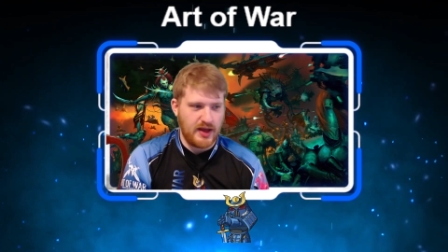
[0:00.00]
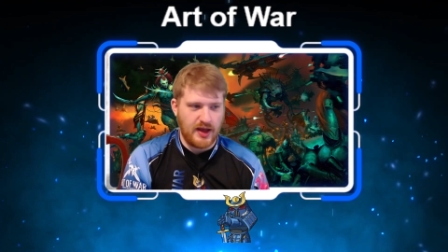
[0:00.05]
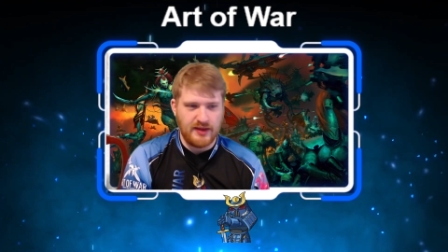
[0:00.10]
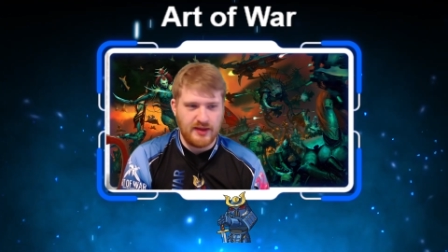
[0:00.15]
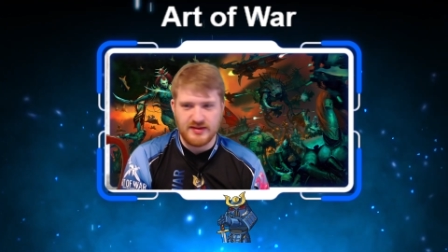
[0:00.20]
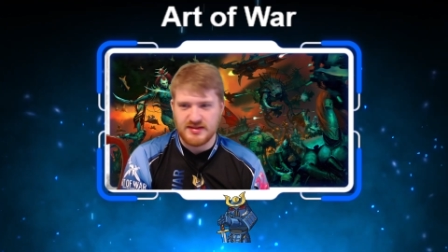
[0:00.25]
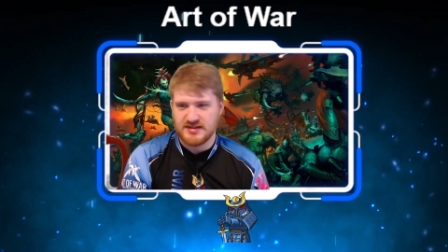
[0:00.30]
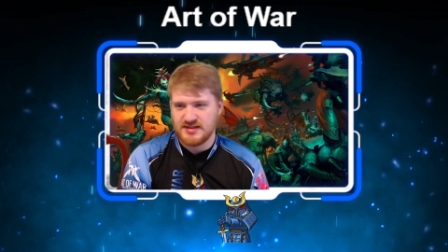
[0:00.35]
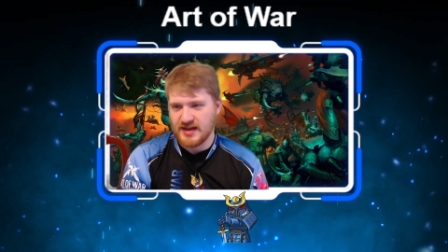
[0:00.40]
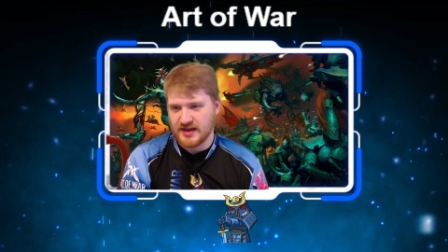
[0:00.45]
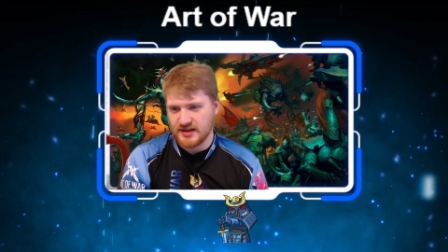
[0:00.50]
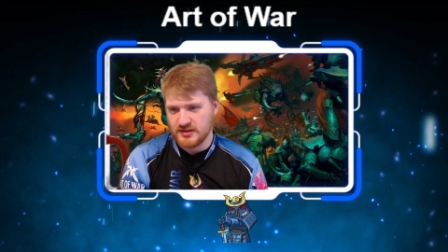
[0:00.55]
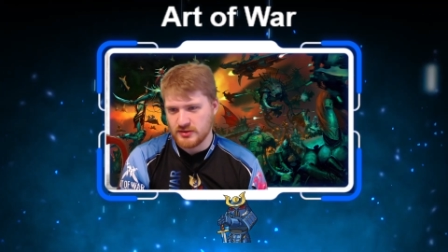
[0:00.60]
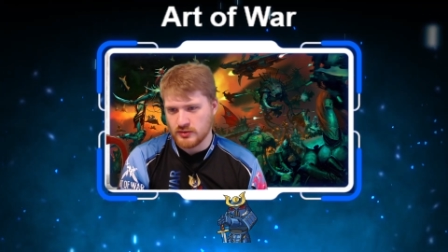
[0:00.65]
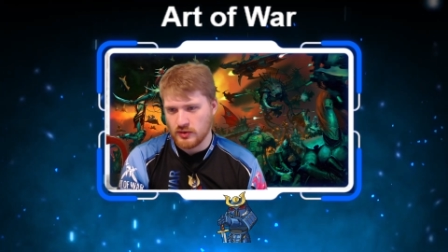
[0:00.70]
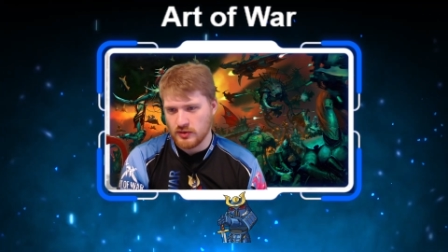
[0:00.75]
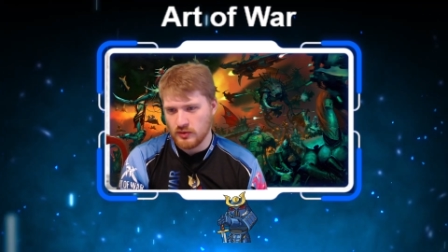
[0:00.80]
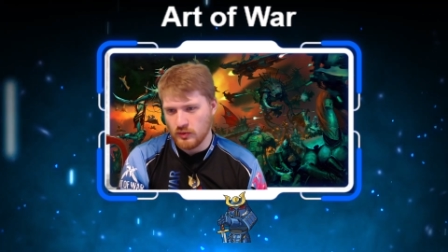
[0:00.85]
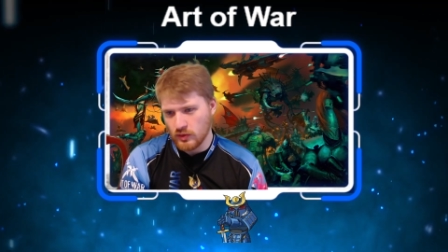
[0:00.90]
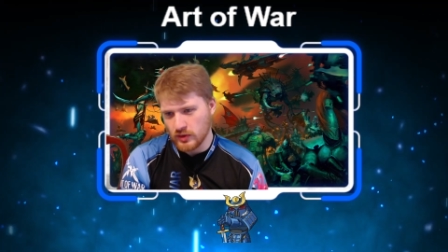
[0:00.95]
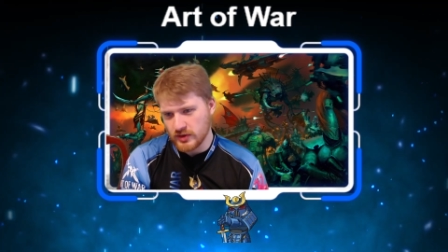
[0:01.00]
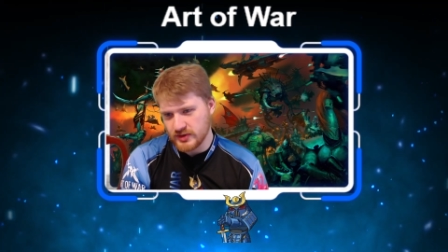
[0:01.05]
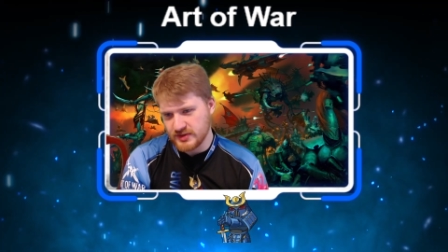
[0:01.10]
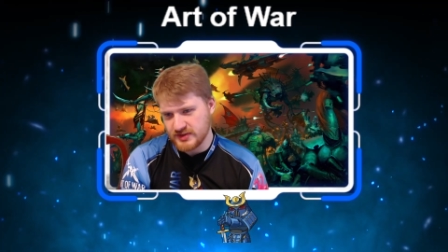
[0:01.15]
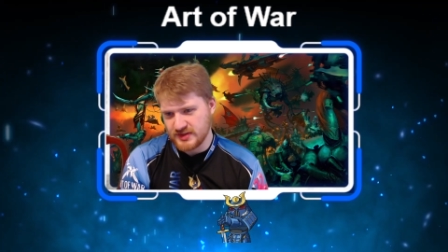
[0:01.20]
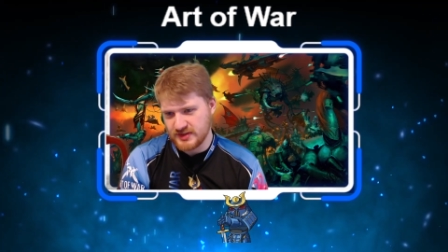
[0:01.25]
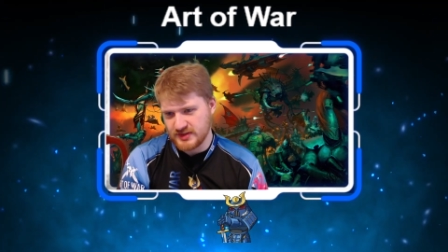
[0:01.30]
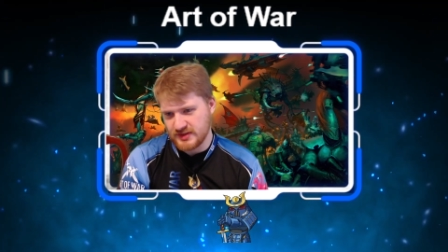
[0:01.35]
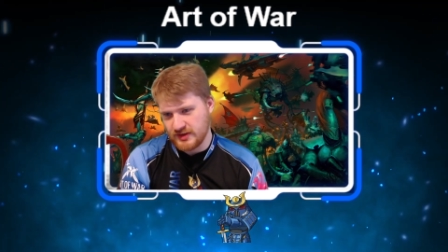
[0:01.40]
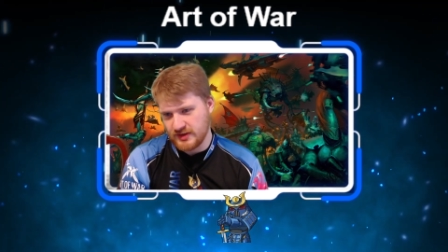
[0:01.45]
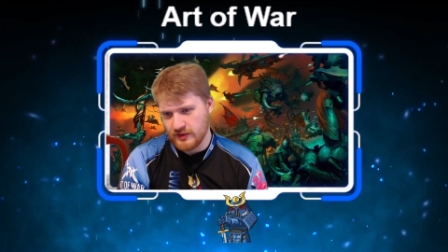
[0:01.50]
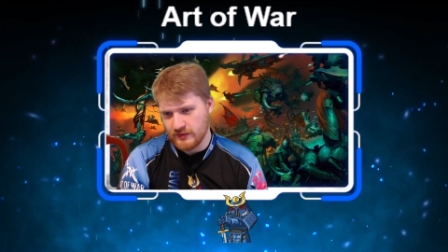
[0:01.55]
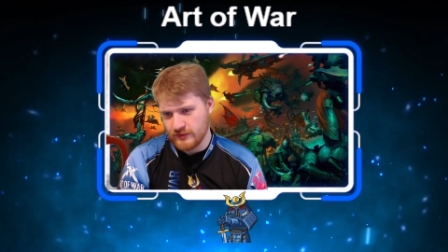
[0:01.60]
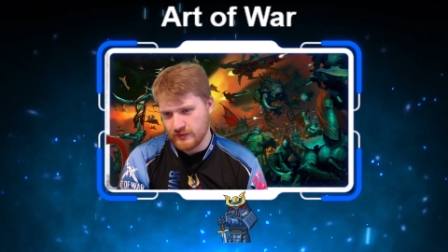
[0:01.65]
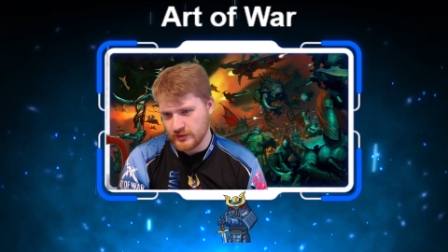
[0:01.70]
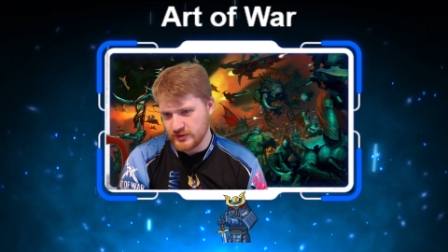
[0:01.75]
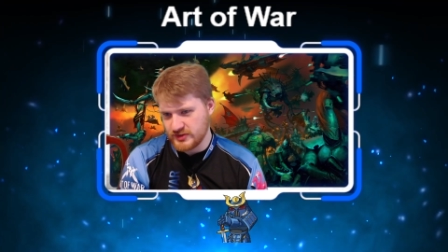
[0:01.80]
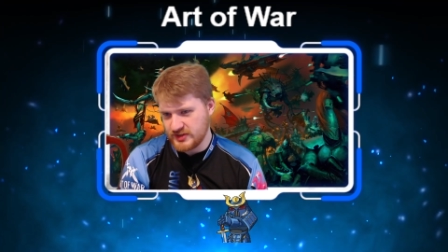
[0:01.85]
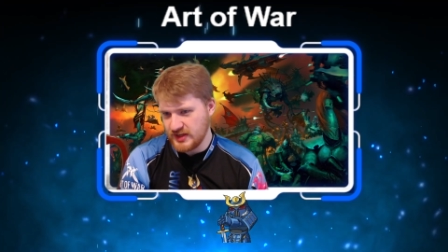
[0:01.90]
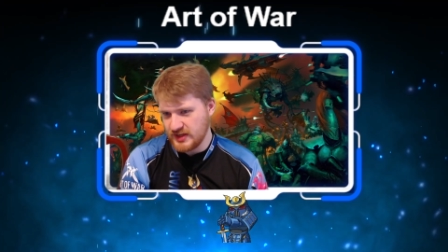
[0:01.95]
and the second squad of Wardens is in there for
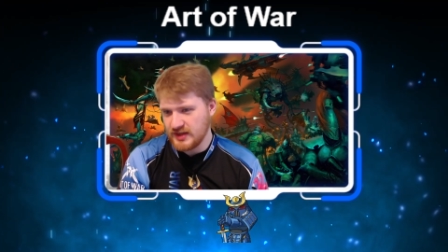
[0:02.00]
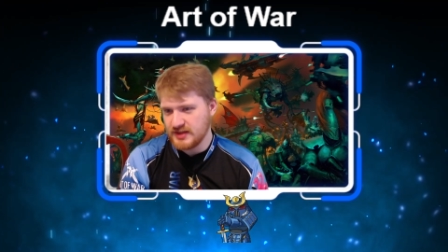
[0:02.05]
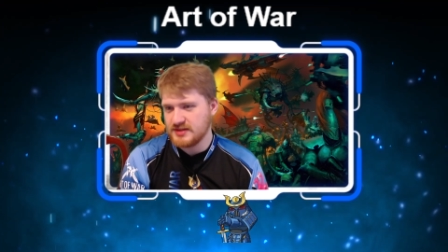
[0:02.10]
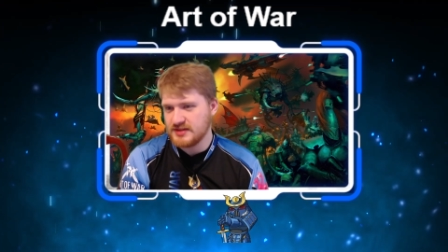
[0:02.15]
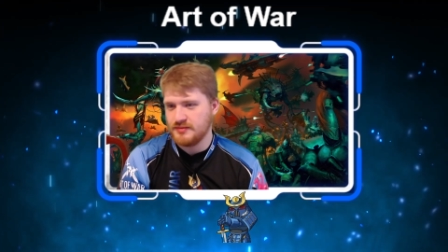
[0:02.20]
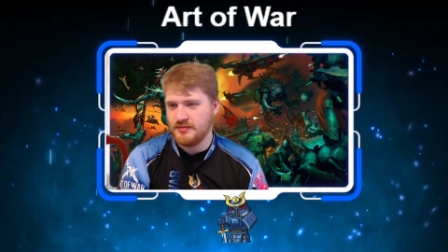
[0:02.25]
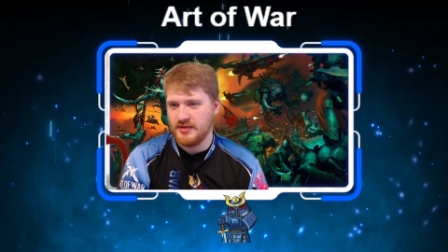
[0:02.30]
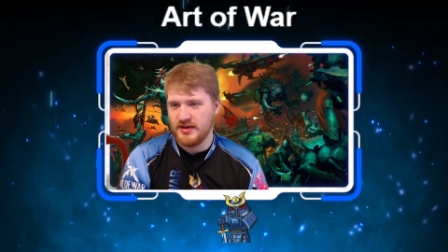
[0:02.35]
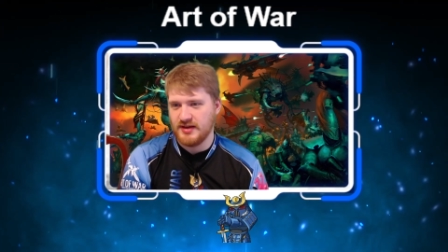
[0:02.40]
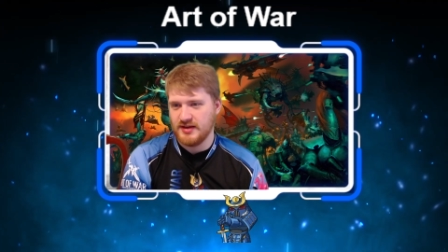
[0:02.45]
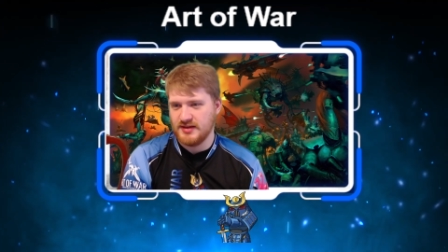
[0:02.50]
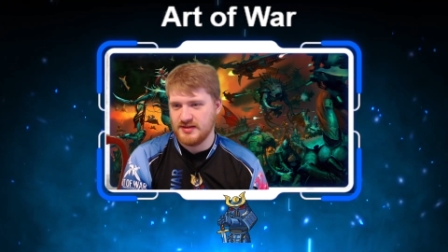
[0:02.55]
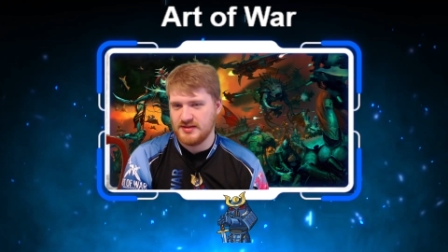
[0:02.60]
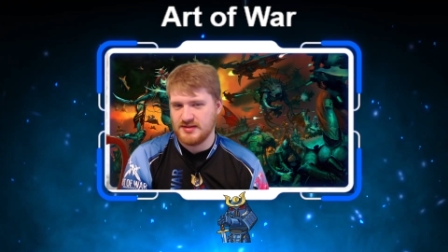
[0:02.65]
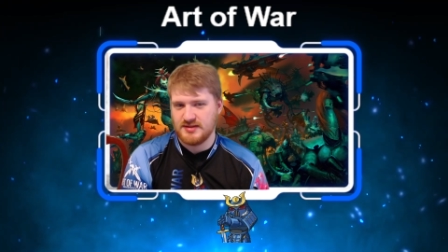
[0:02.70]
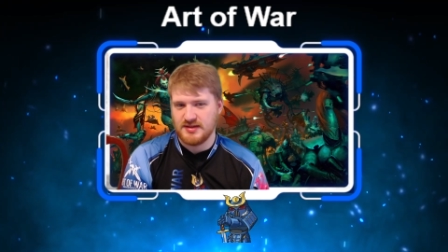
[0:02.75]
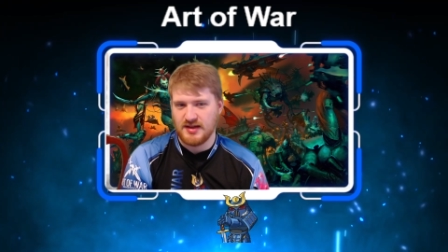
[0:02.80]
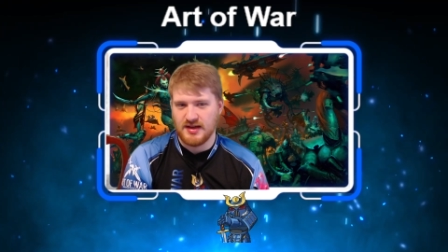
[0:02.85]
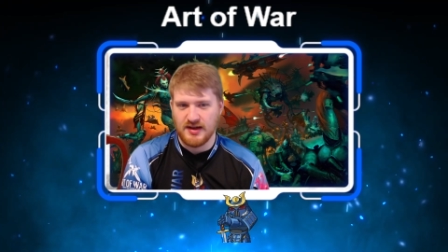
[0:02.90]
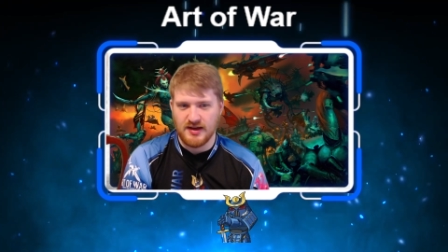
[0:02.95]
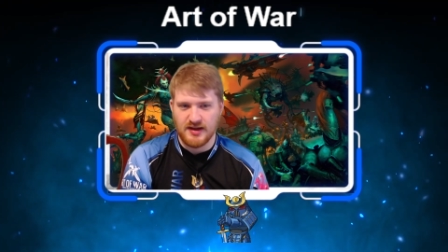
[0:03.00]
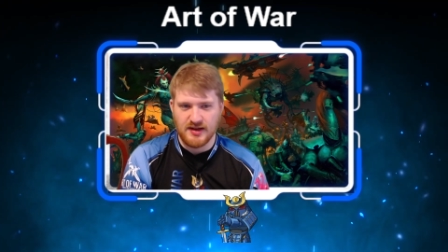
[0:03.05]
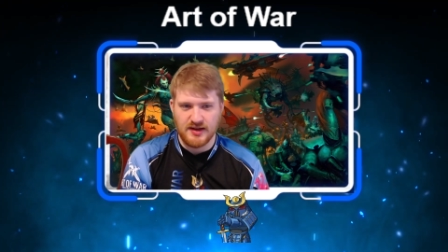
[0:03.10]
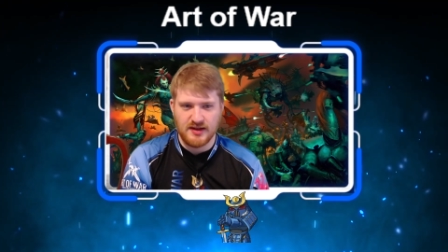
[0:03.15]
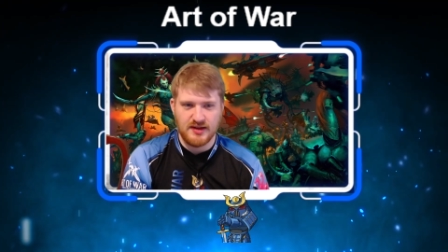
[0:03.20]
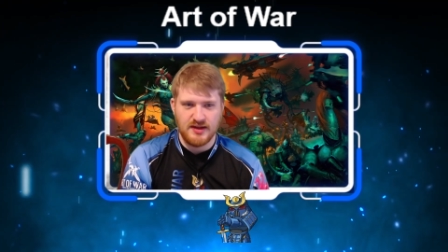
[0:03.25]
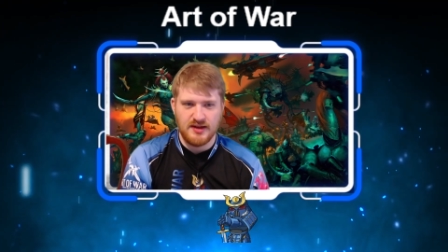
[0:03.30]
Siegs because, uh,